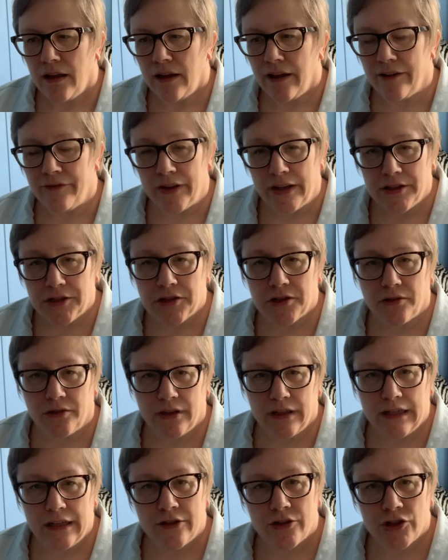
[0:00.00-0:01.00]

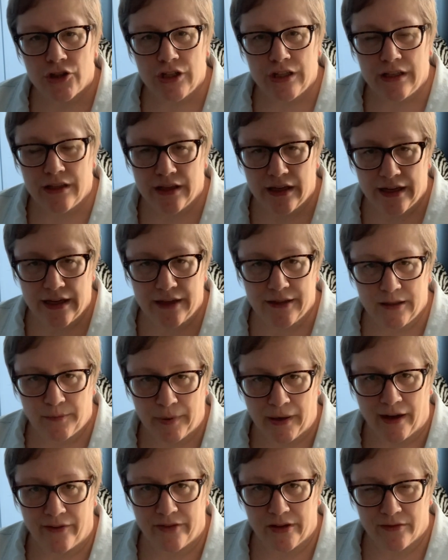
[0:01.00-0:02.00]
Eventually, they end up
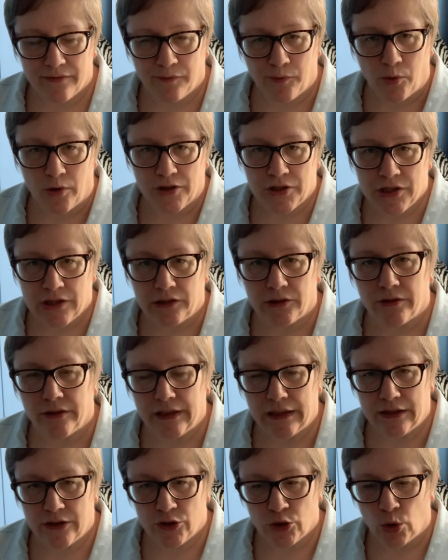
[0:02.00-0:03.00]
having 4 children
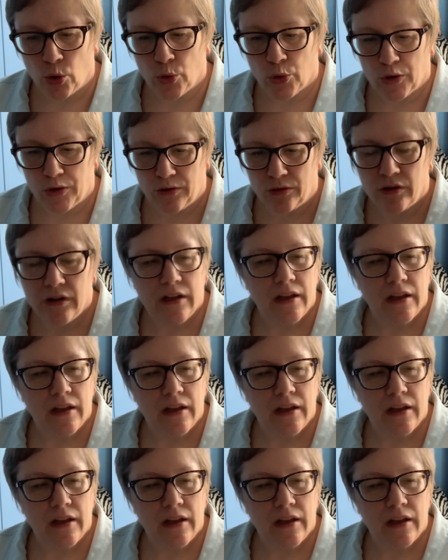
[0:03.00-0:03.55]
in total.